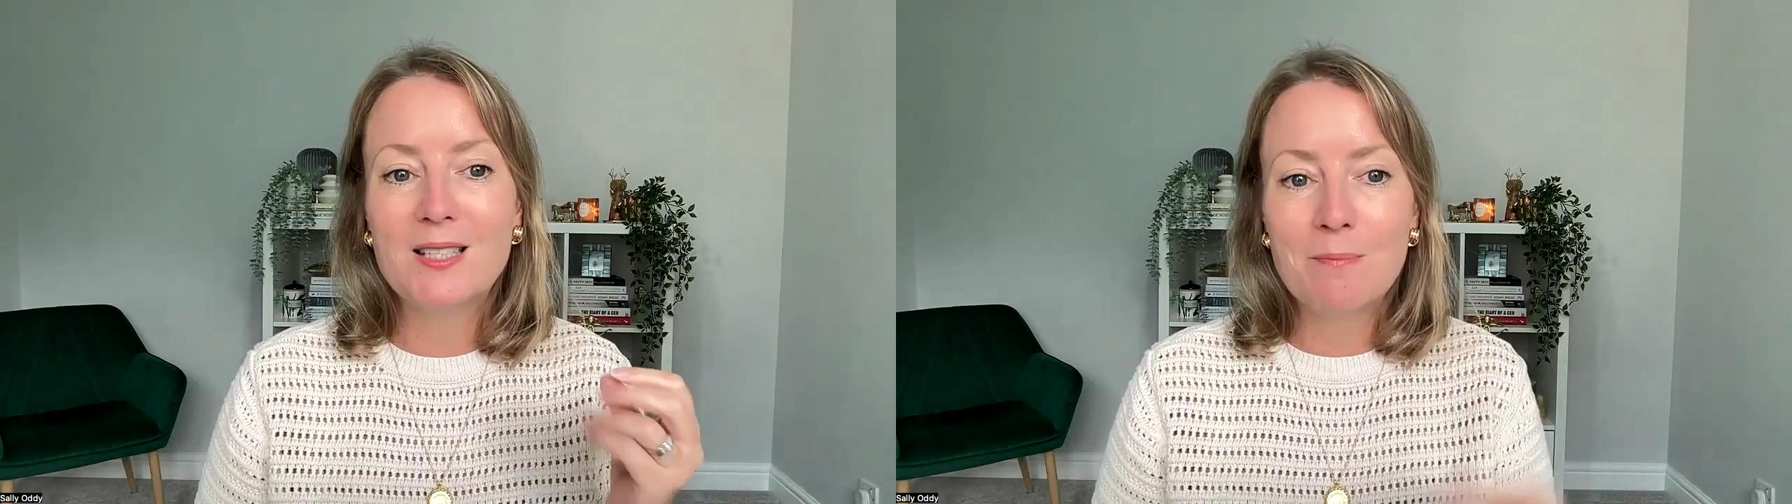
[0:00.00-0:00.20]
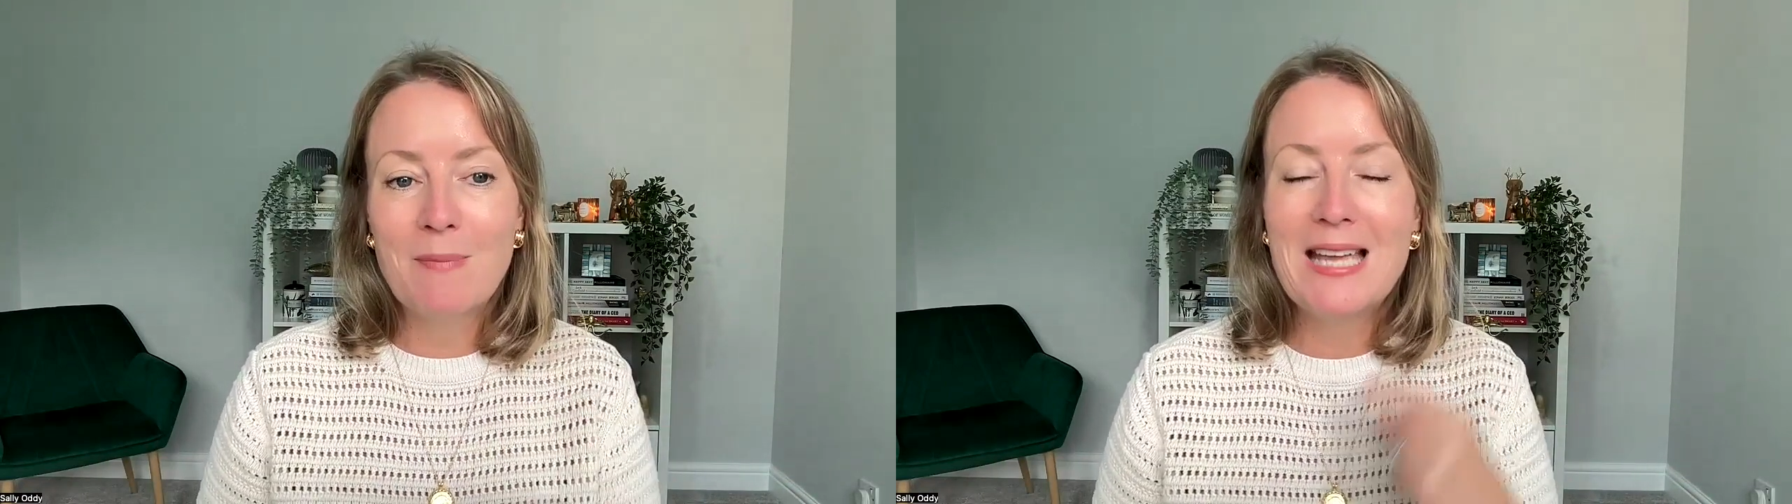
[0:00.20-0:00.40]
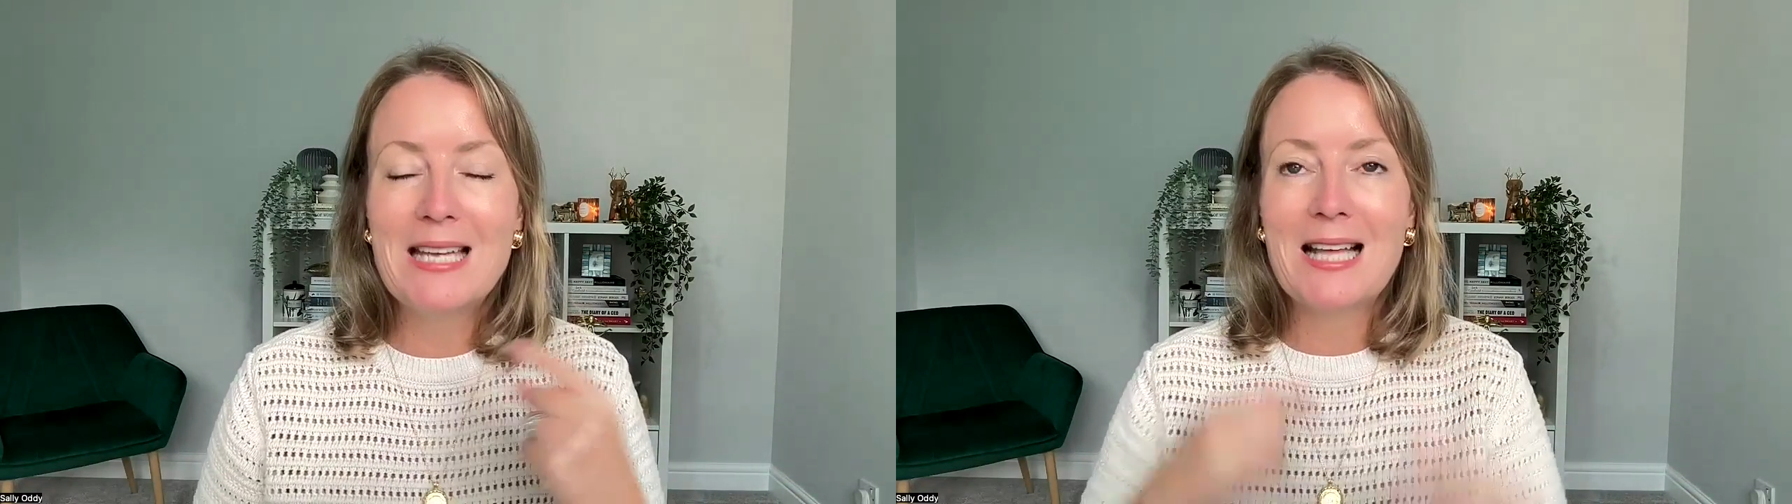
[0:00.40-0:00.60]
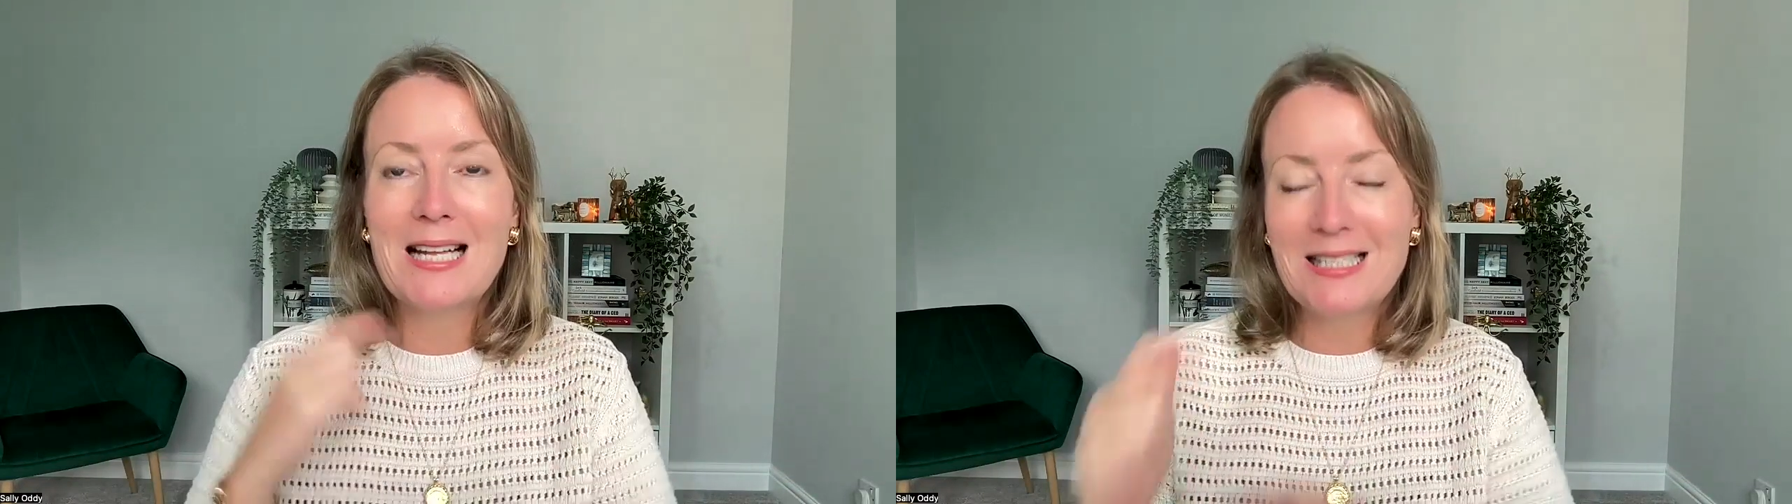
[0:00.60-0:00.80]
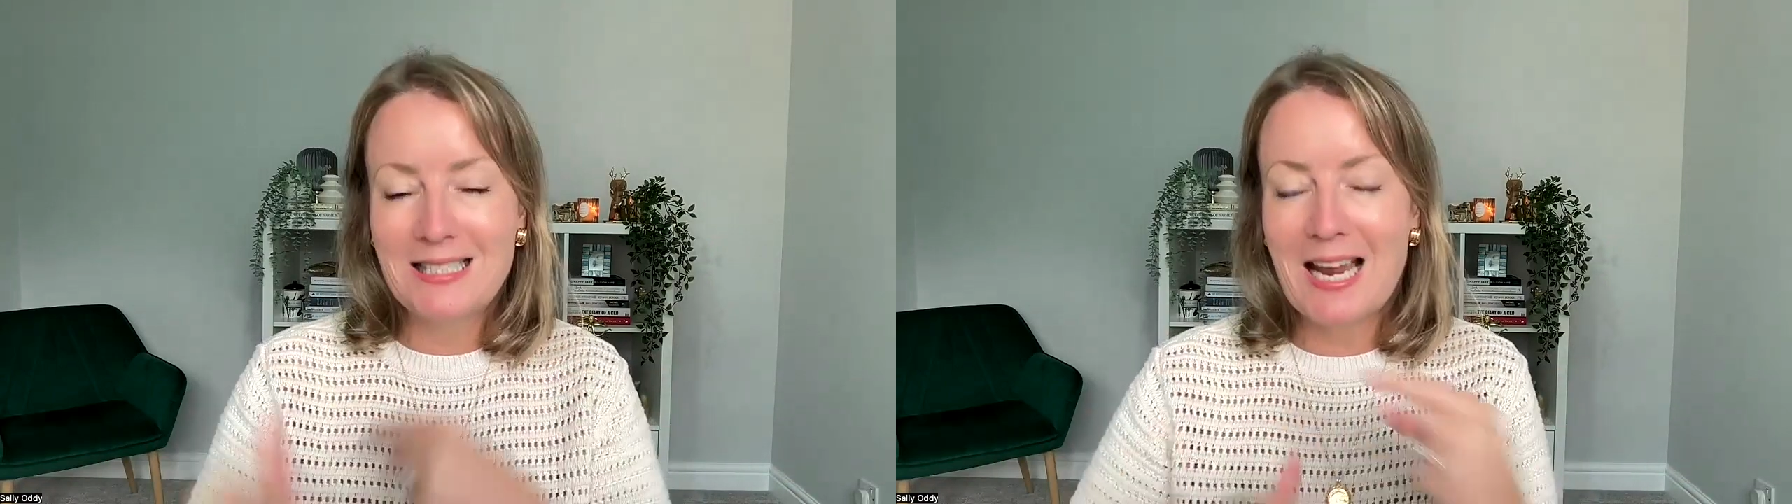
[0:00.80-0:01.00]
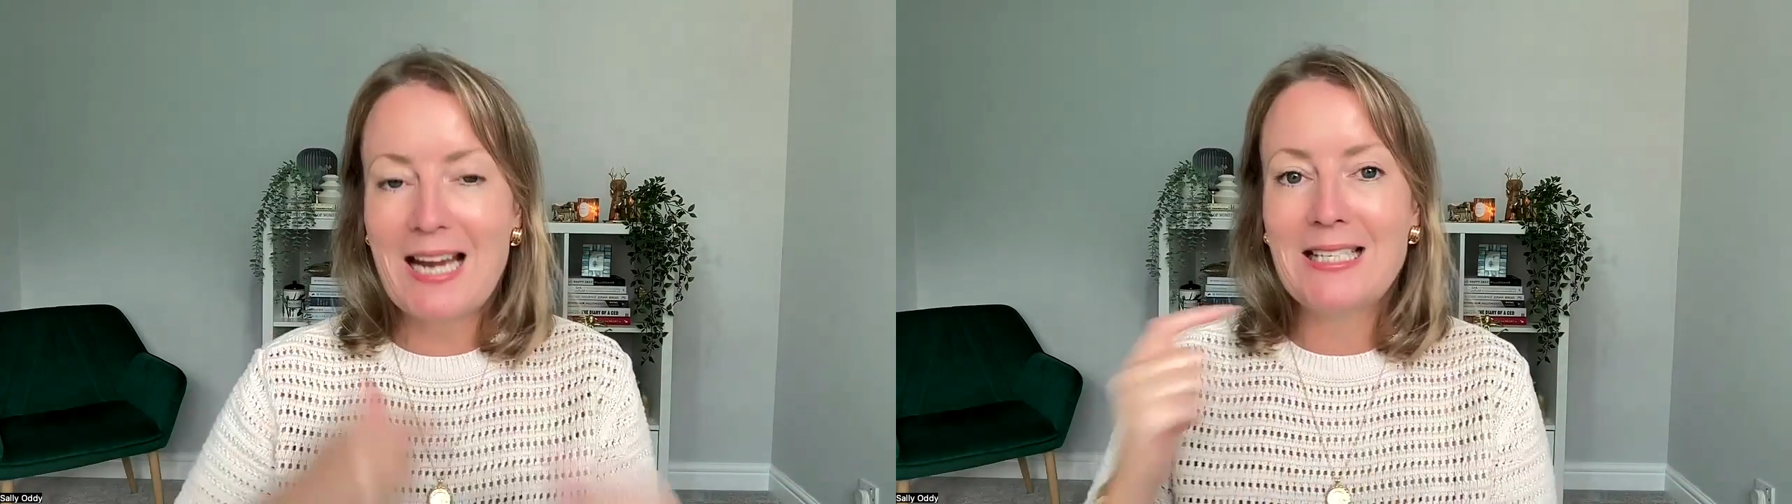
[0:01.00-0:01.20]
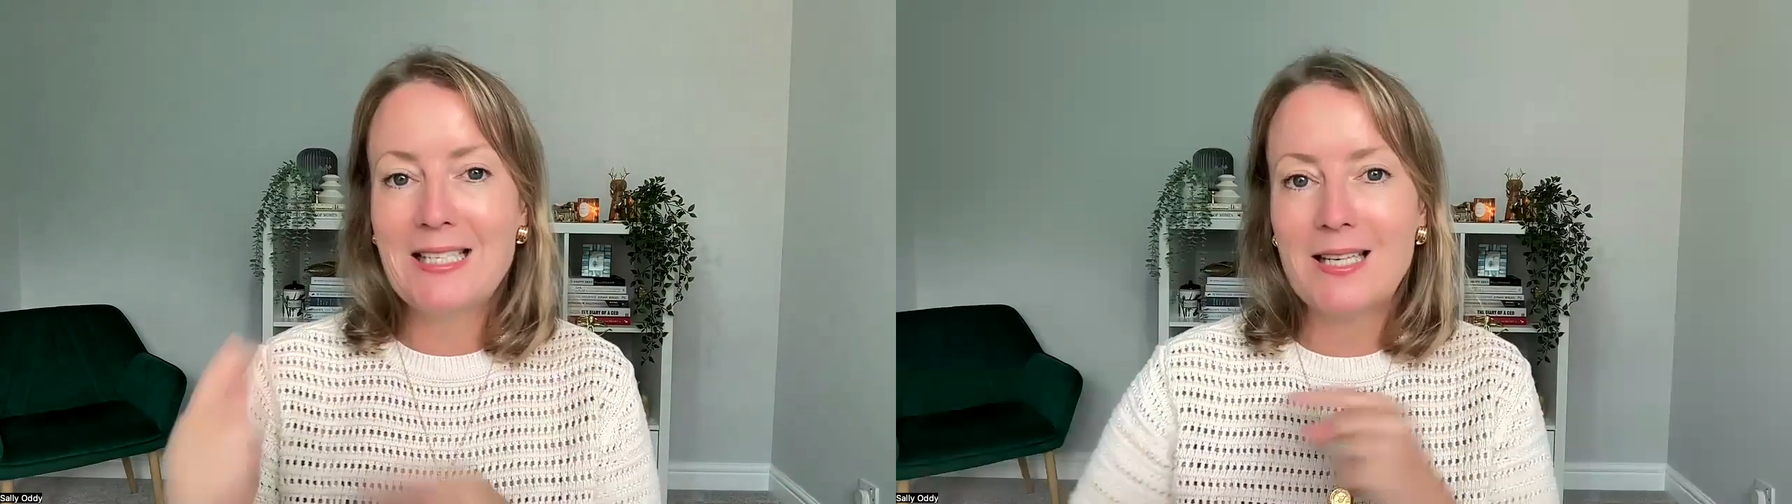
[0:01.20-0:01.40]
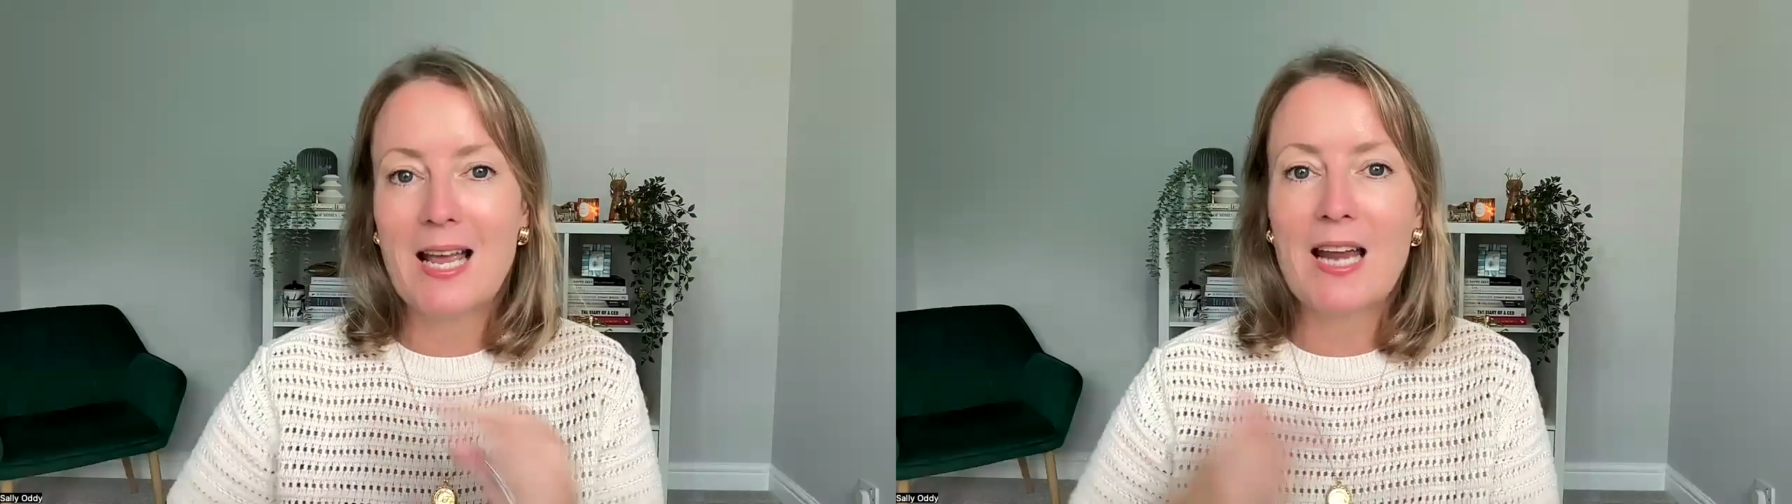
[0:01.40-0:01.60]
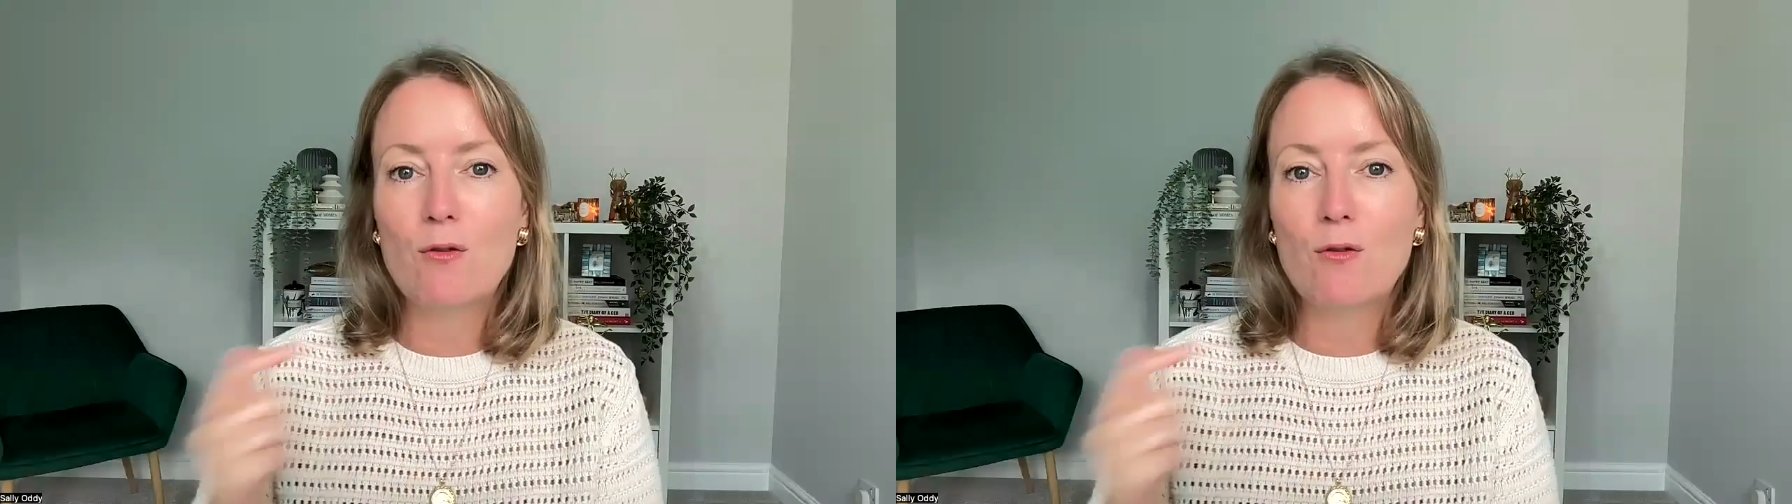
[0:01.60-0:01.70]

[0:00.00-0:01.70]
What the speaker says: to make that day-to-day